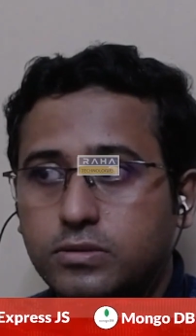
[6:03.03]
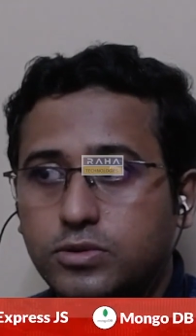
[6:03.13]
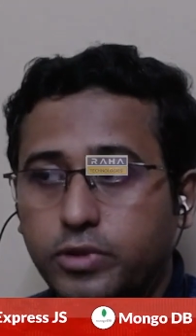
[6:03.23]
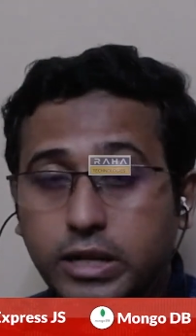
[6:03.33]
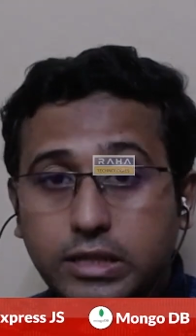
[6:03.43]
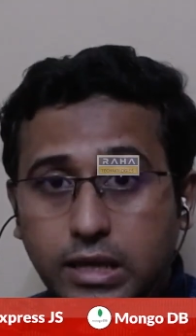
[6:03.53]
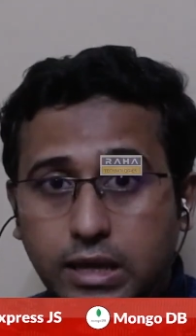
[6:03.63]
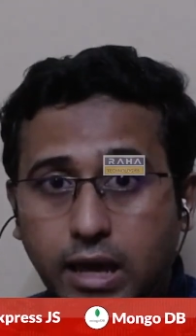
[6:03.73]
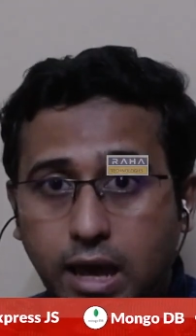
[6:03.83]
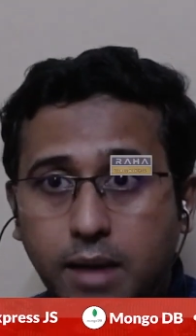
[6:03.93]
so that
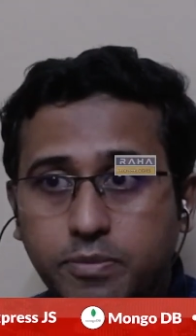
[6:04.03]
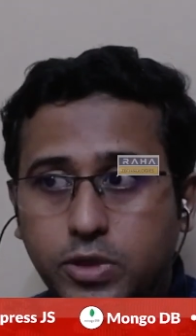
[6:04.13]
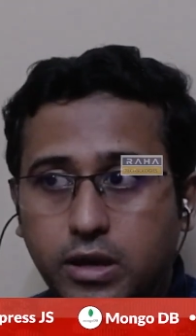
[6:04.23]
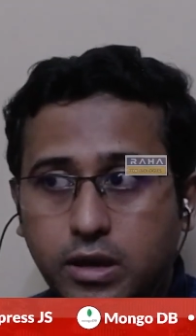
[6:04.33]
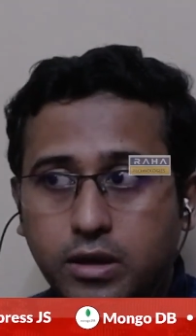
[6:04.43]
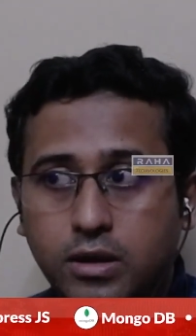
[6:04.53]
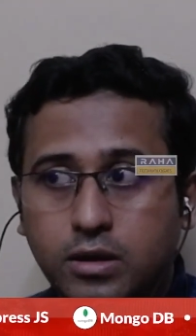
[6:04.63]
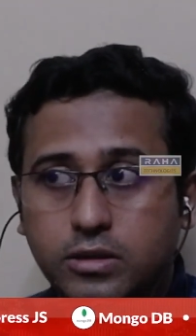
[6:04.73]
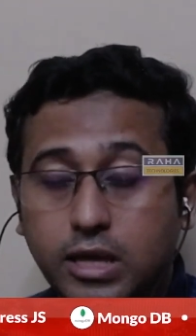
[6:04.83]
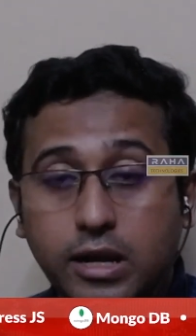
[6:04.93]
they are
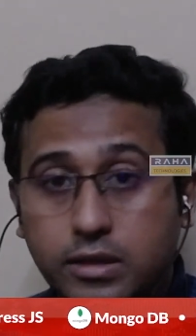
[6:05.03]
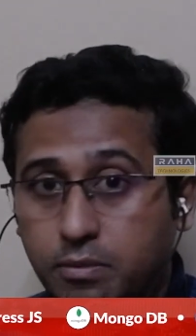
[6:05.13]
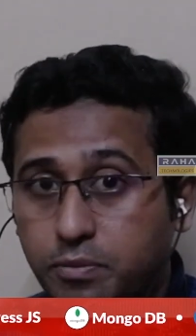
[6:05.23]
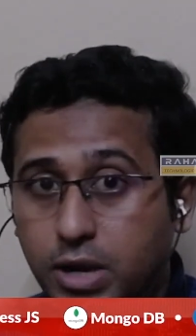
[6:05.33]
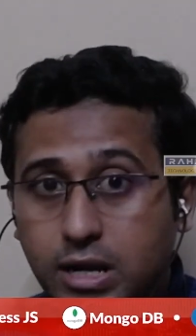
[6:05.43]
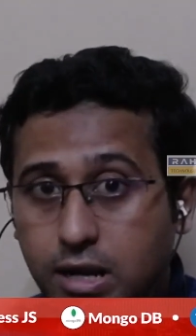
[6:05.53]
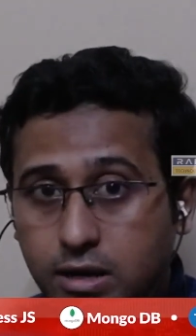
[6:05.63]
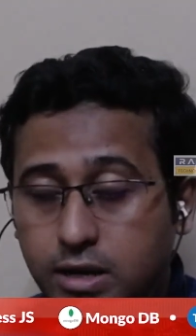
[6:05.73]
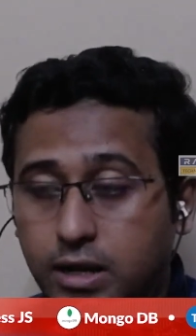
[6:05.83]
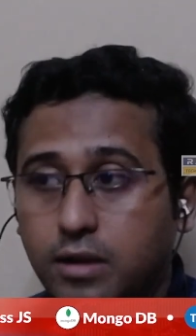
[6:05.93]
the bread
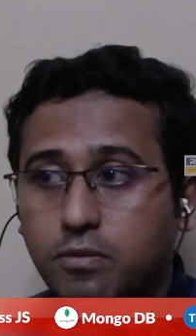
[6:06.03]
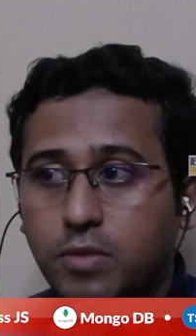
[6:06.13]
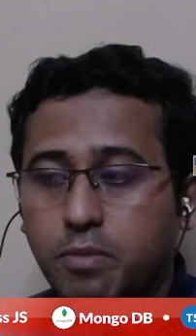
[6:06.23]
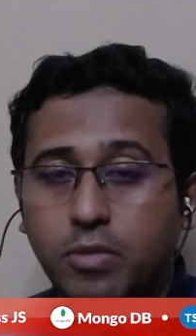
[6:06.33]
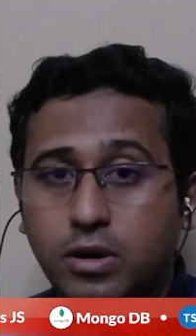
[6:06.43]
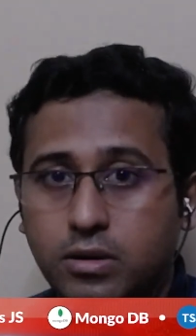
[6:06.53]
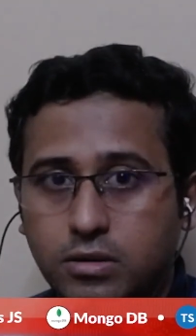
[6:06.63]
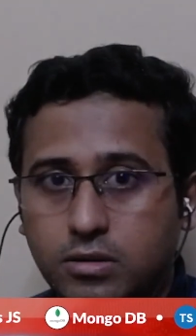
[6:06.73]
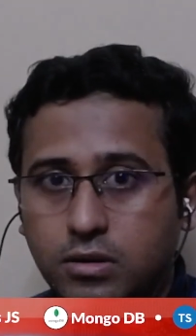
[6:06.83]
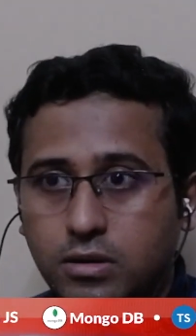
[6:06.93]
earning member
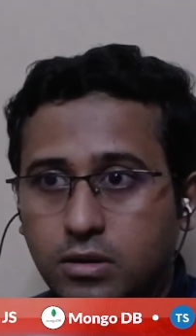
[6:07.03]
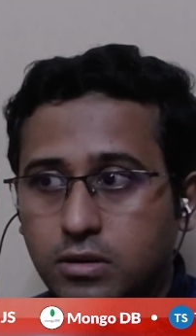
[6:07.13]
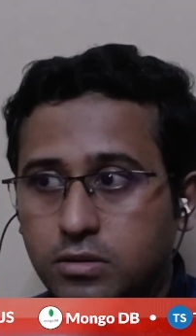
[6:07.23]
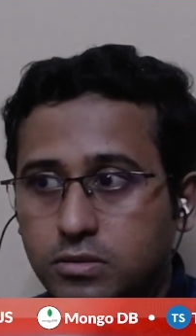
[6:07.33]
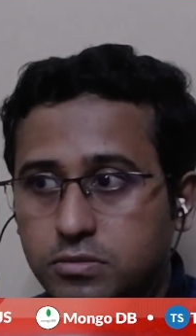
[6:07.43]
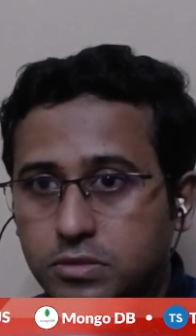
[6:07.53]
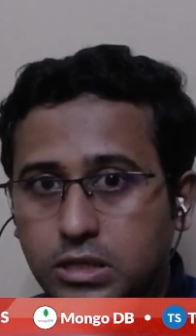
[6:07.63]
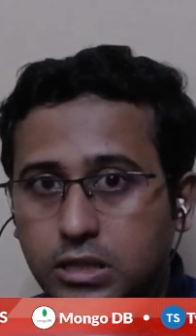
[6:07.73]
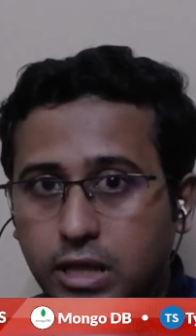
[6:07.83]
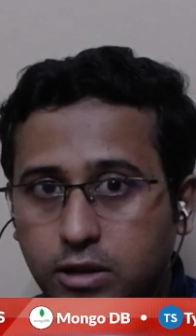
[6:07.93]

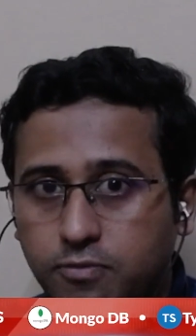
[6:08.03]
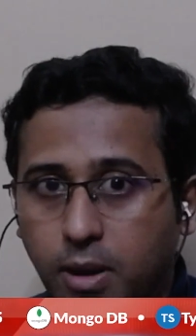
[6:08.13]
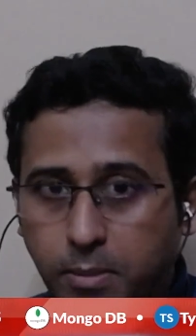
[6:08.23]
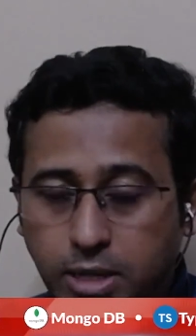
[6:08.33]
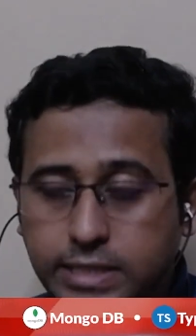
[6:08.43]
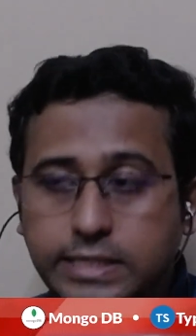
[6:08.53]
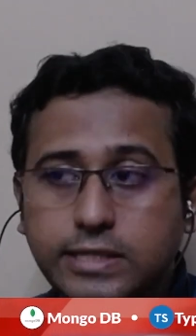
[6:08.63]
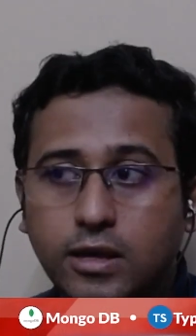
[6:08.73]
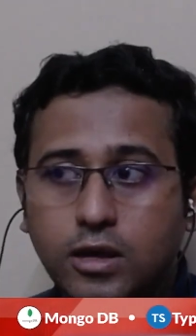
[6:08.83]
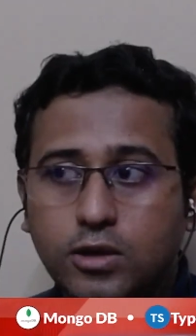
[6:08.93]
in their
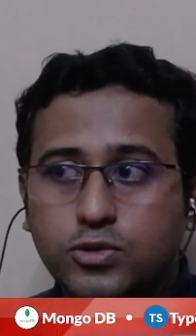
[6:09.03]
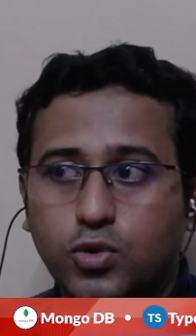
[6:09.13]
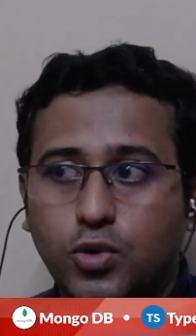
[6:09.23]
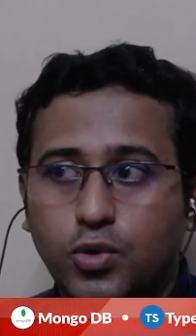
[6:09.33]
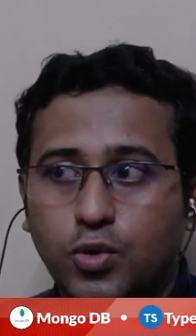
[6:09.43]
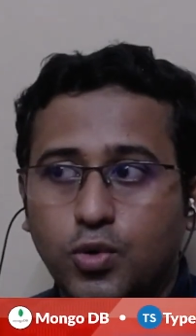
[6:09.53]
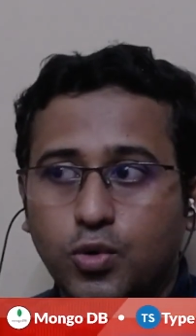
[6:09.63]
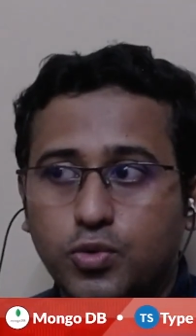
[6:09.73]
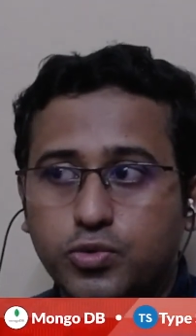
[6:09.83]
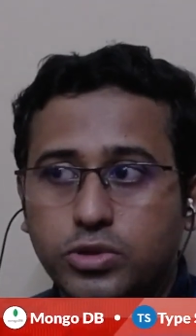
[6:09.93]
families,
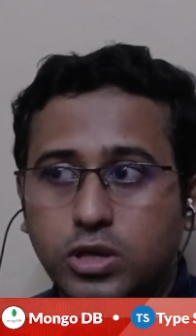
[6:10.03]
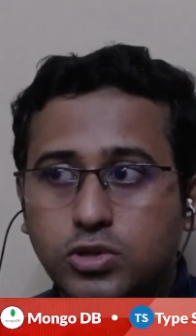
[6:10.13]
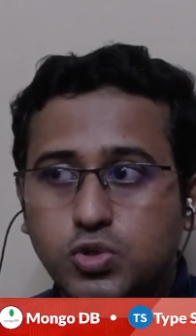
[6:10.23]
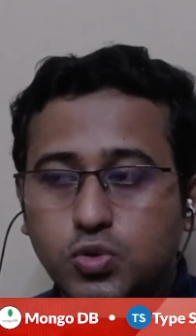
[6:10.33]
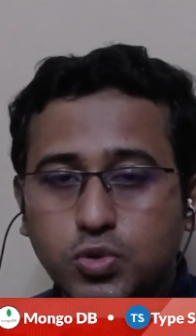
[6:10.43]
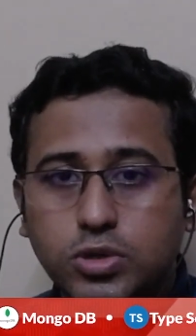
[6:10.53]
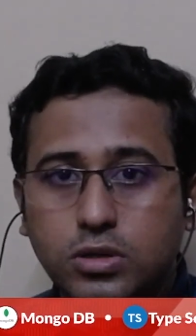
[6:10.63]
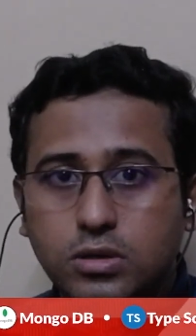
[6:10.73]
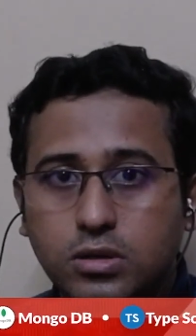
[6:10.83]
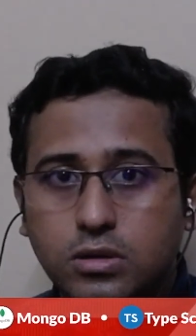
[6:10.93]
so they should
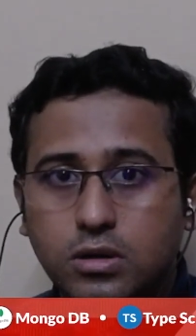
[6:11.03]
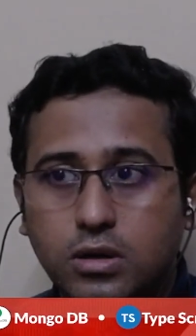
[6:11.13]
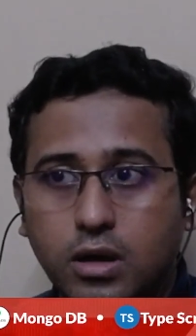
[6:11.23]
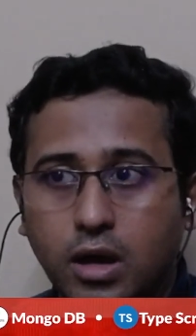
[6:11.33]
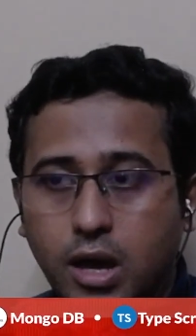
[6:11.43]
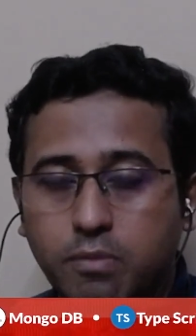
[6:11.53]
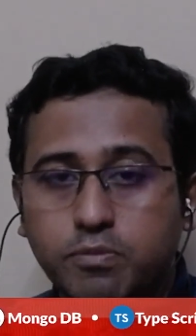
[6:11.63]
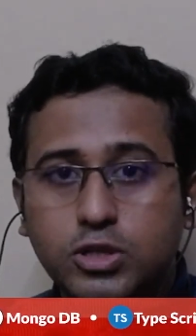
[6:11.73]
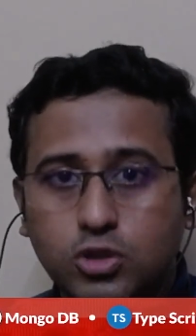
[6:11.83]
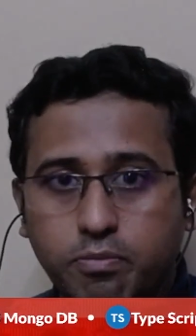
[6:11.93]
have
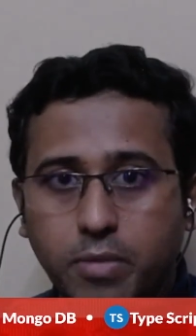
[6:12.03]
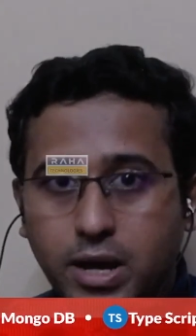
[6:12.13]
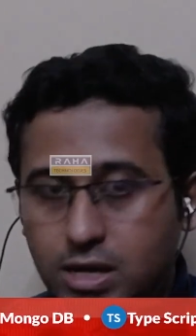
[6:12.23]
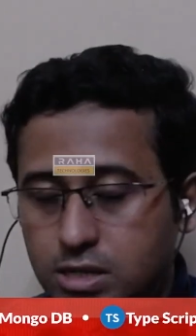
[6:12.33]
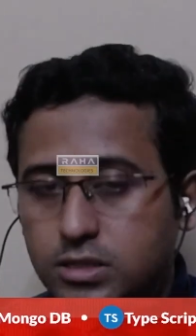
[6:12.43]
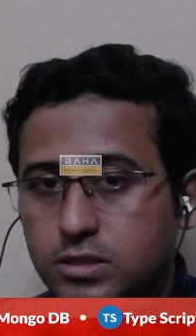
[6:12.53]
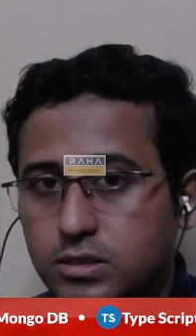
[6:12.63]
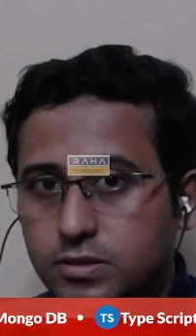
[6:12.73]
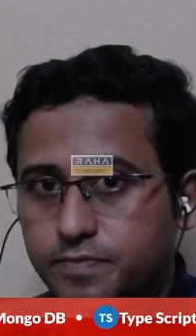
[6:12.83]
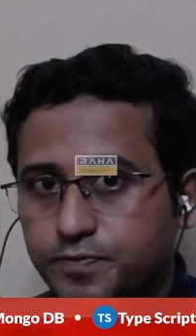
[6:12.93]
peace of mind,
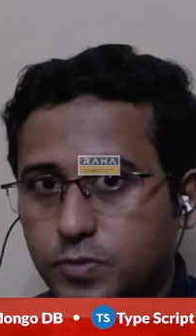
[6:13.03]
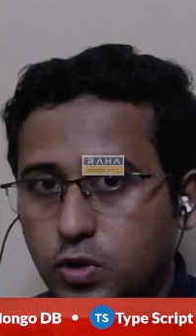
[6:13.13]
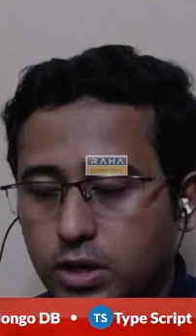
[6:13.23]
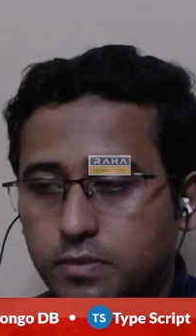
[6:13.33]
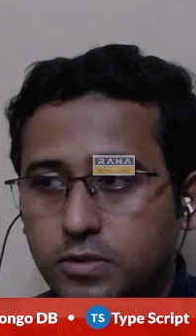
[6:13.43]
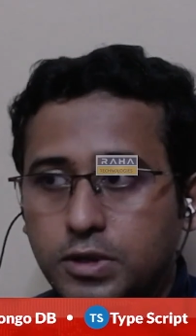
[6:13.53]
okay.